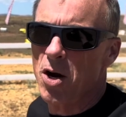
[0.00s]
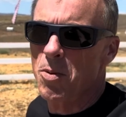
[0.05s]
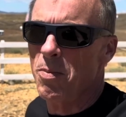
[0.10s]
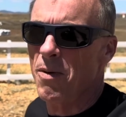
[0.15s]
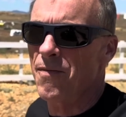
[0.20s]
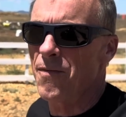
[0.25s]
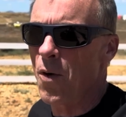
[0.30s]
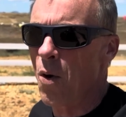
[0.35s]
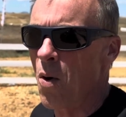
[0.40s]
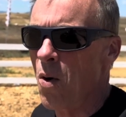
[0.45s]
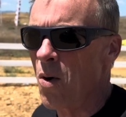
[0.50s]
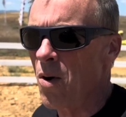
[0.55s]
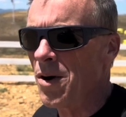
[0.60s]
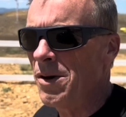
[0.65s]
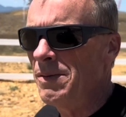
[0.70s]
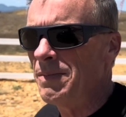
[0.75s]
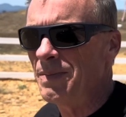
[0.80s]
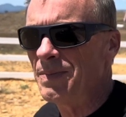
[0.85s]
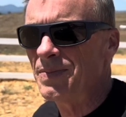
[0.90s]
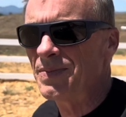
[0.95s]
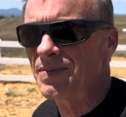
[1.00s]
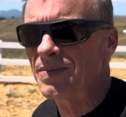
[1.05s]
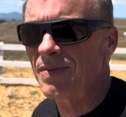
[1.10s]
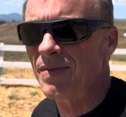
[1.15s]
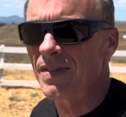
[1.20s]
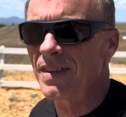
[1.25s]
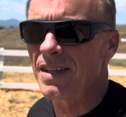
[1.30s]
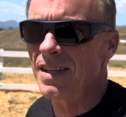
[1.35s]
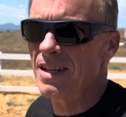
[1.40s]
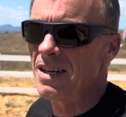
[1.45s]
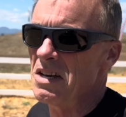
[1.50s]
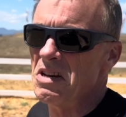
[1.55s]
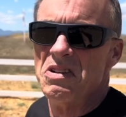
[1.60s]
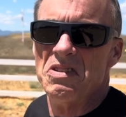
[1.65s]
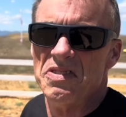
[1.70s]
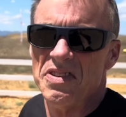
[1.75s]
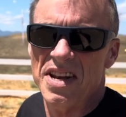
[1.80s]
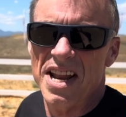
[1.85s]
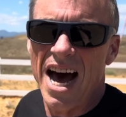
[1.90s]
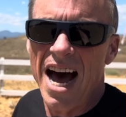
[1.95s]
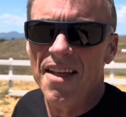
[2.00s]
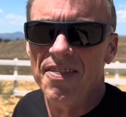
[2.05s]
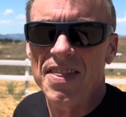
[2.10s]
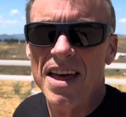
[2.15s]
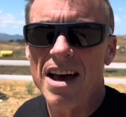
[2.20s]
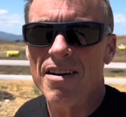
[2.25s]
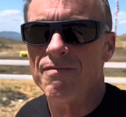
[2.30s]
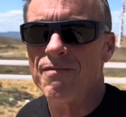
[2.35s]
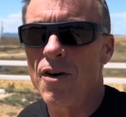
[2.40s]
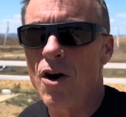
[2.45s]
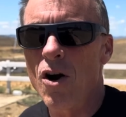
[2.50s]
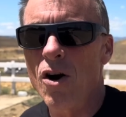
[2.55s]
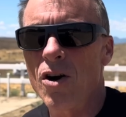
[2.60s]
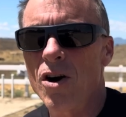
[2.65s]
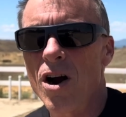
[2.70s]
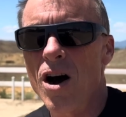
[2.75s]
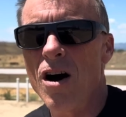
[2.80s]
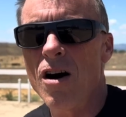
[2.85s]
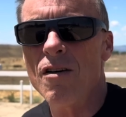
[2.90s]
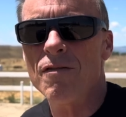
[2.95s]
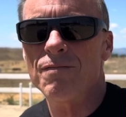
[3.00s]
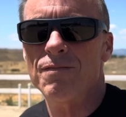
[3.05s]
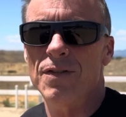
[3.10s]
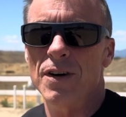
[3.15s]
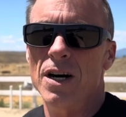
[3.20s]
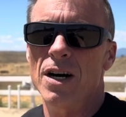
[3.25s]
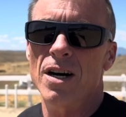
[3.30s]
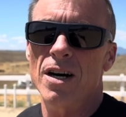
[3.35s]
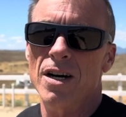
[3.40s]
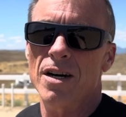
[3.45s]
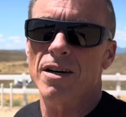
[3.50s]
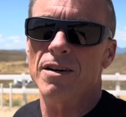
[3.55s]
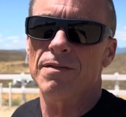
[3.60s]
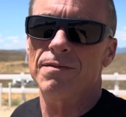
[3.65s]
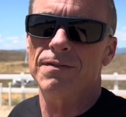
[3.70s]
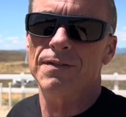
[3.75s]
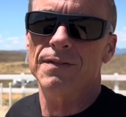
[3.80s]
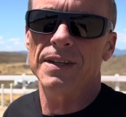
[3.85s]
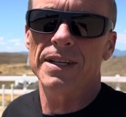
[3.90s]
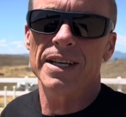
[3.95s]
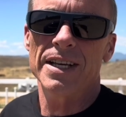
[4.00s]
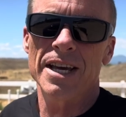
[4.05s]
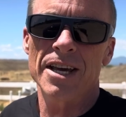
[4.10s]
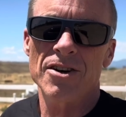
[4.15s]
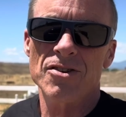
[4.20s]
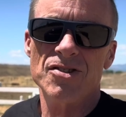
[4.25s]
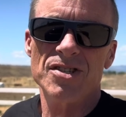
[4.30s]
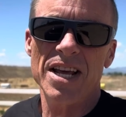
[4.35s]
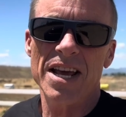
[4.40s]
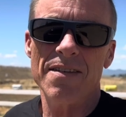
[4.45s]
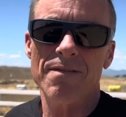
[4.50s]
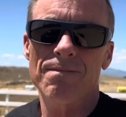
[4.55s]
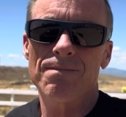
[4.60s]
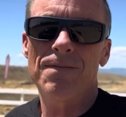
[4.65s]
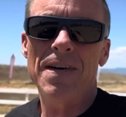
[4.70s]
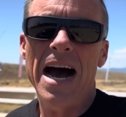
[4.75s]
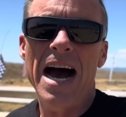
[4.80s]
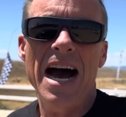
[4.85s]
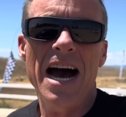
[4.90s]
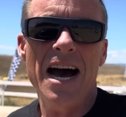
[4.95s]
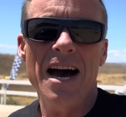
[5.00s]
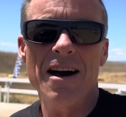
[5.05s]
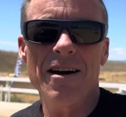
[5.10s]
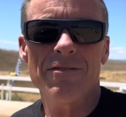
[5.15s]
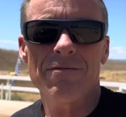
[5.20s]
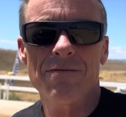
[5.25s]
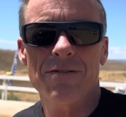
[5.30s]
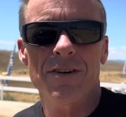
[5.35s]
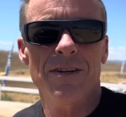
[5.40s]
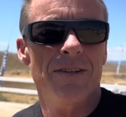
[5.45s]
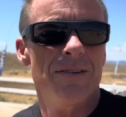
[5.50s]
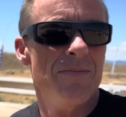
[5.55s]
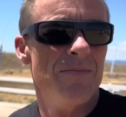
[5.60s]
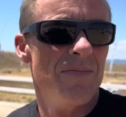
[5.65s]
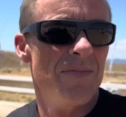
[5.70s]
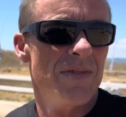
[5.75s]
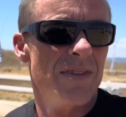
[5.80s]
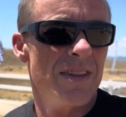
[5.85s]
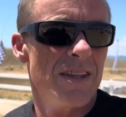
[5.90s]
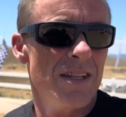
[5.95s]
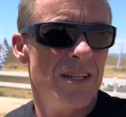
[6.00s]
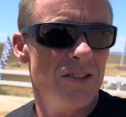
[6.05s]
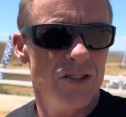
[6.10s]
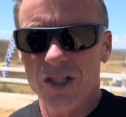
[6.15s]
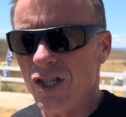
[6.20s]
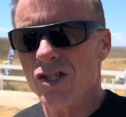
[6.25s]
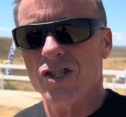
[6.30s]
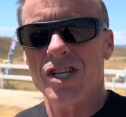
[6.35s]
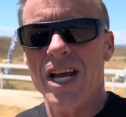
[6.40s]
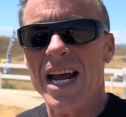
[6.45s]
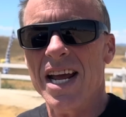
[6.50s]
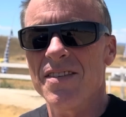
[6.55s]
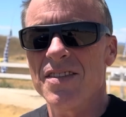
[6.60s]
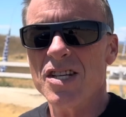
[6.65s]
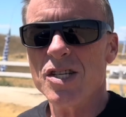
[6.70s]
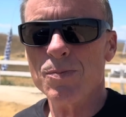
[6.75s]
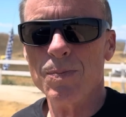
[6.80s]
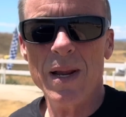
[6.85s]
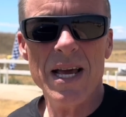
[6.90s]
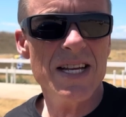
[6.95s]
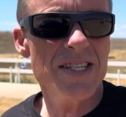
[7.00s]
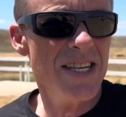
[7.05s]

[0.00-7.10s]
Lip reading: before. Not that far off of Interstate 5. Just checking this place